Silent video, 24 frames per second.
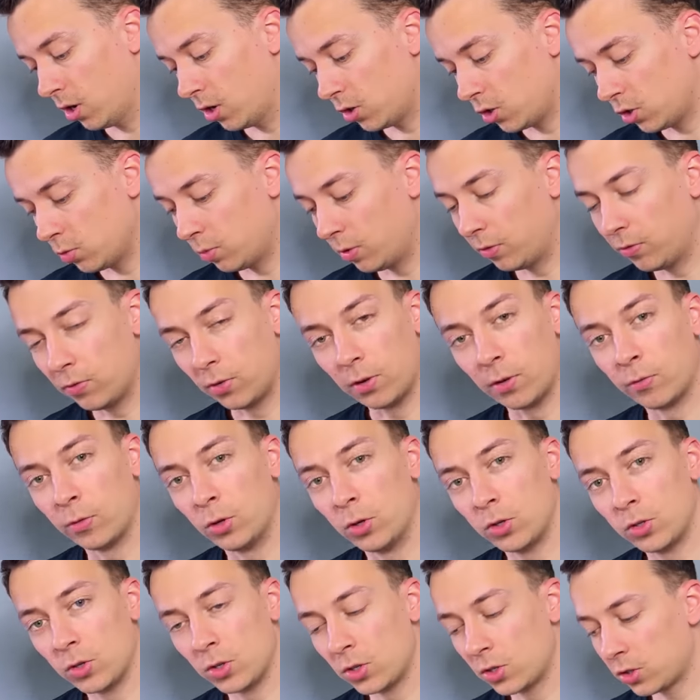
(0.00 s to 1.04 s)
Should be full of
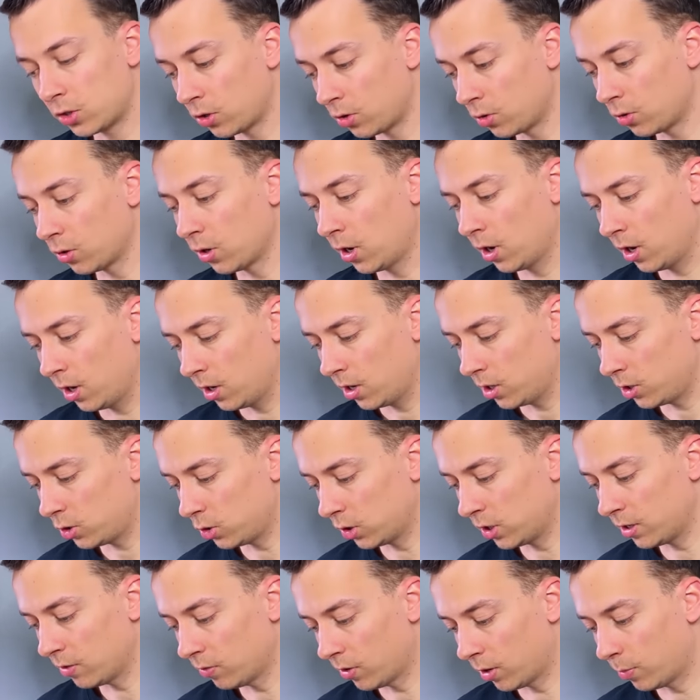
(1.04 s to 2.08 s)
nutrients, so
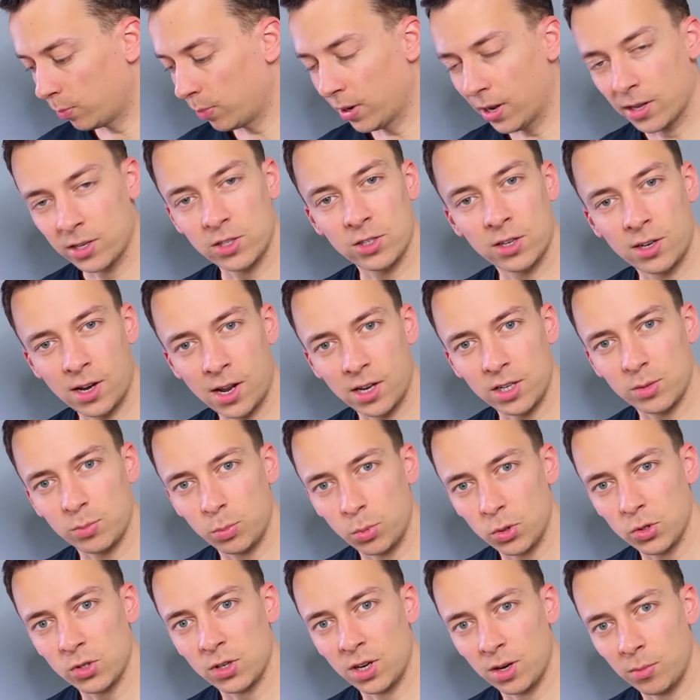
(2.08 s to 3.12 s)
should give our plants a nice
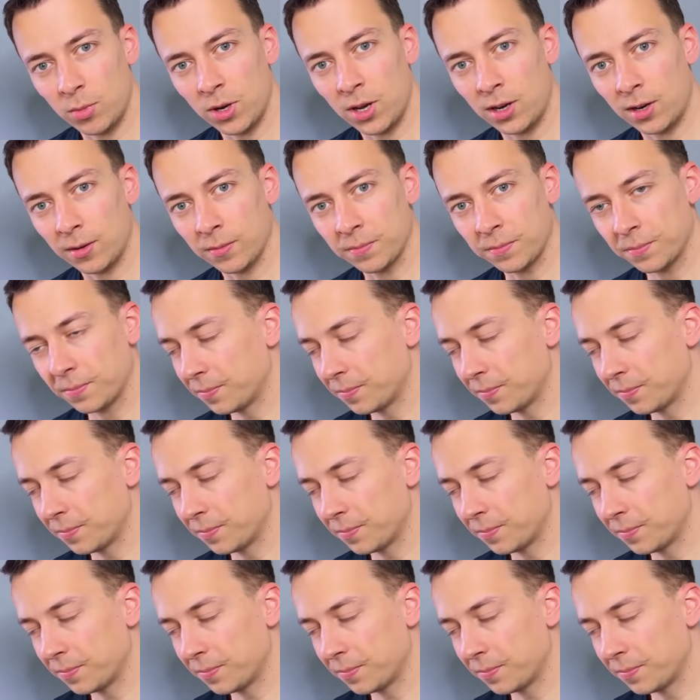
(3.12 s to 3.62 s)
boost in the beginning.